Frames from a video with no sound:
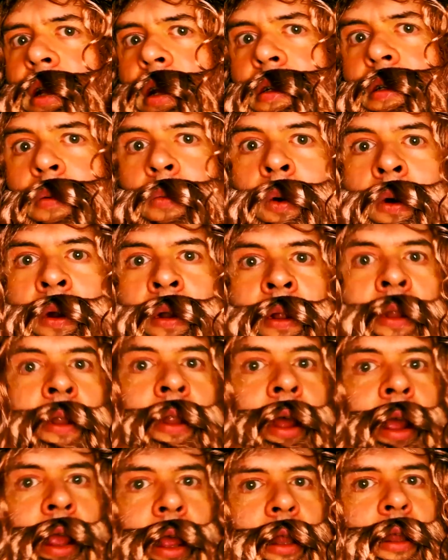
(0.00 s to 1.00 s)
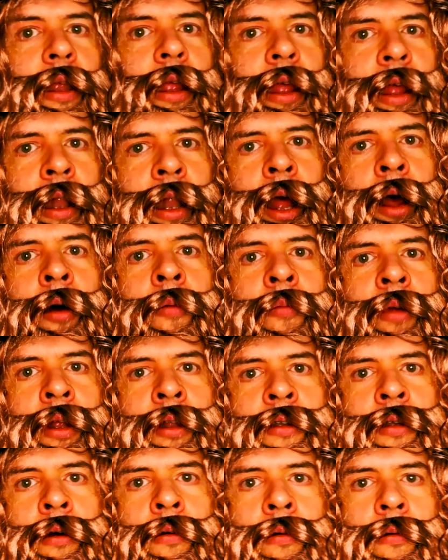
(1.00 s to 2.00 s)
that's a warning. Now I'm
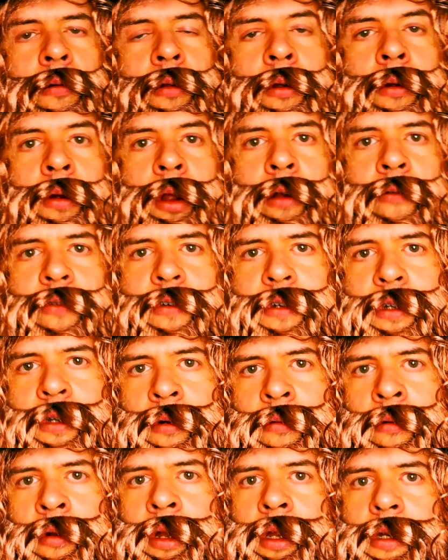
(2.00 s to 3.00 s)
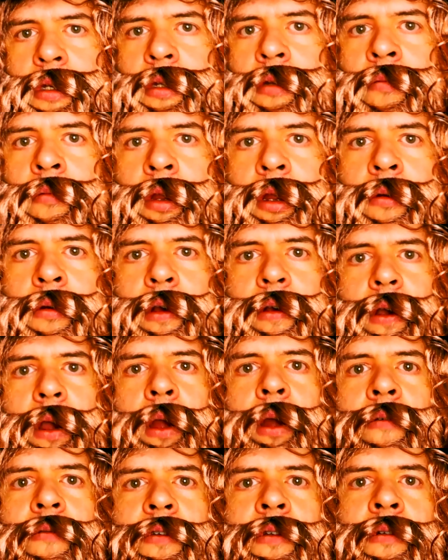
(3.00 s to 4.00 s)
being told whoever's doing this to me,
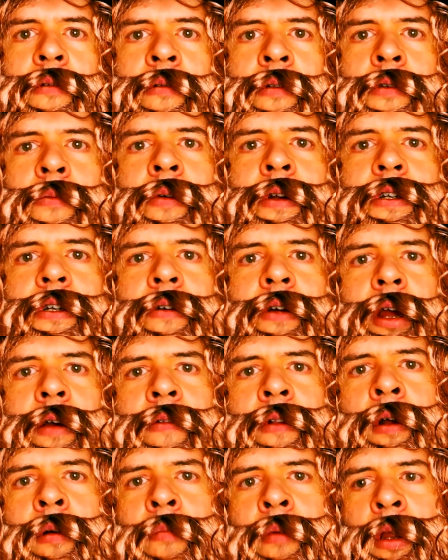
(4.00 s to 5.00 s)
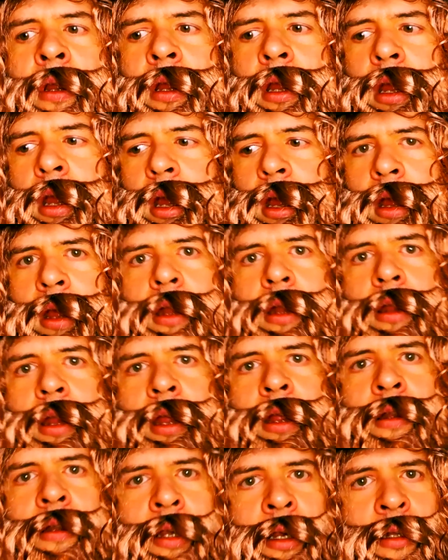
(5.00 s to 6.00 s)
whoever's doing this witchcraft on me,
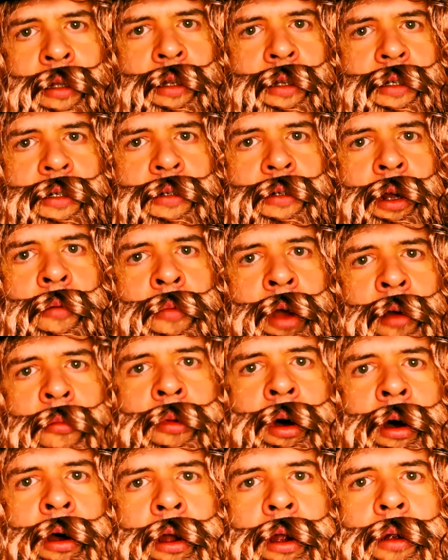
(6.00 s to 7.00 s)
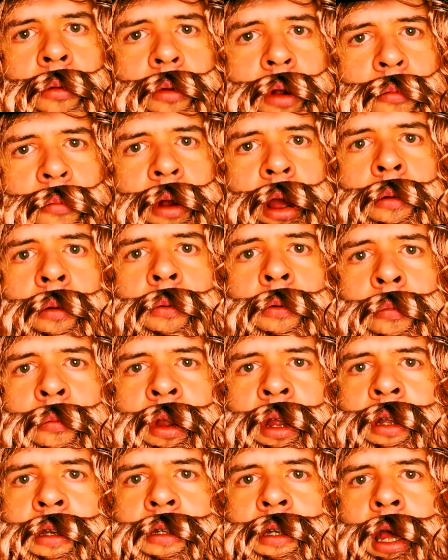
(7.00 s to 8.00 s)
they intend to destroy my bar, where I probably would
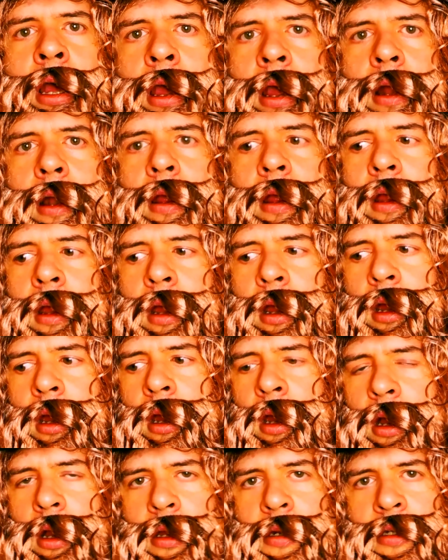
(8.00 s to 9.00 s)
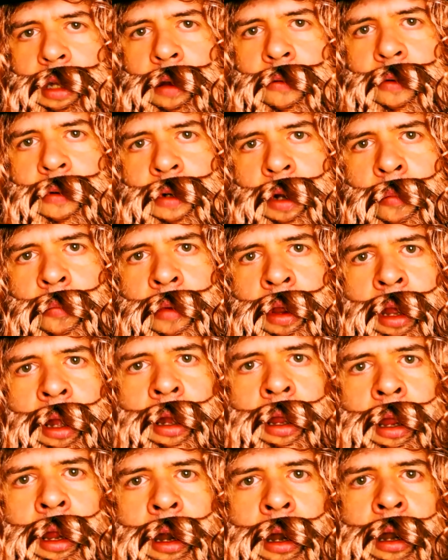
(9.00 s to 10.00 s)
be inside. Because they've trapped me
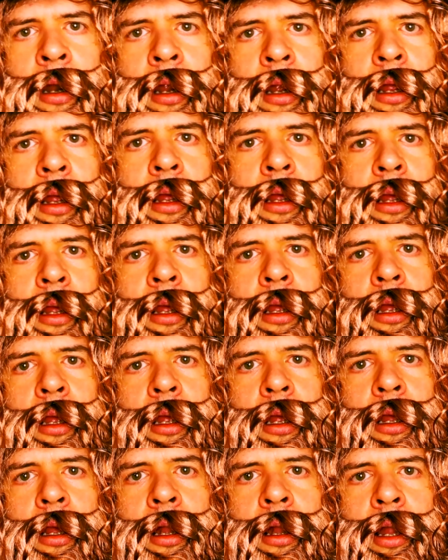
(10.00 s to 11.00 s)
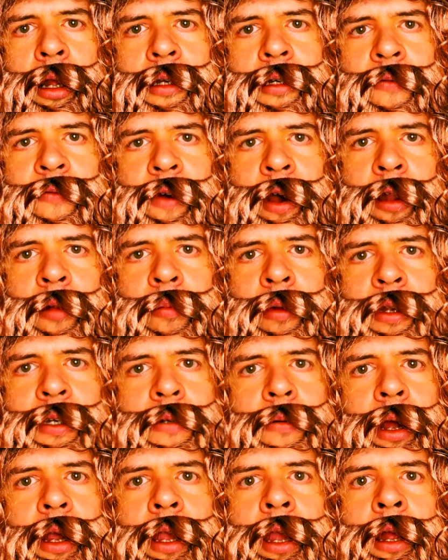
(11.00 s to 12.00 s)
in here, electrified the place
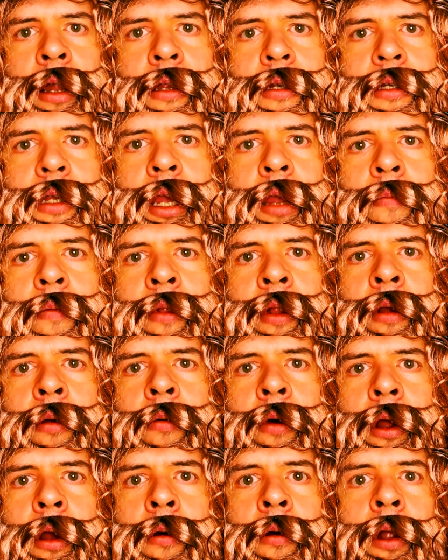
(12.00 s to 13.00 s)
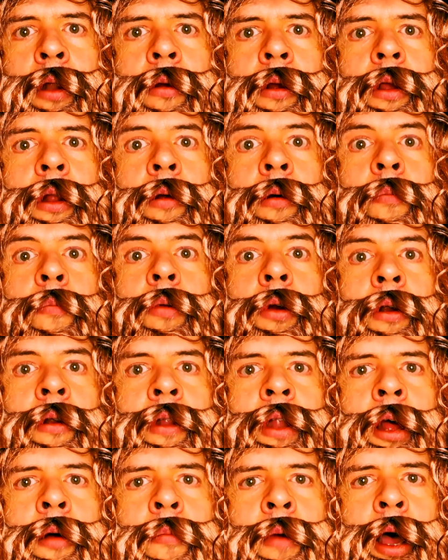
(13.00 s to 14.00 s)
so I can't escape, and they were going to
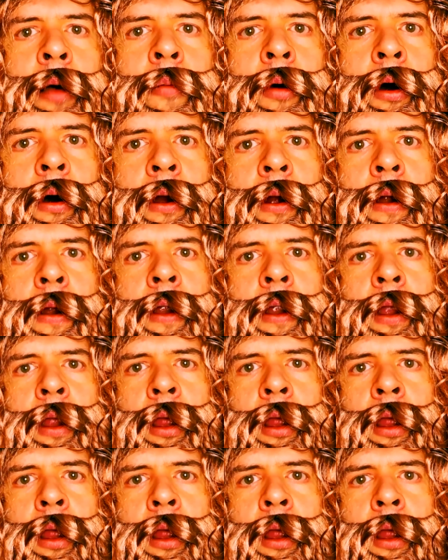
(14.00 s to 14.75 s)
burn down my bar.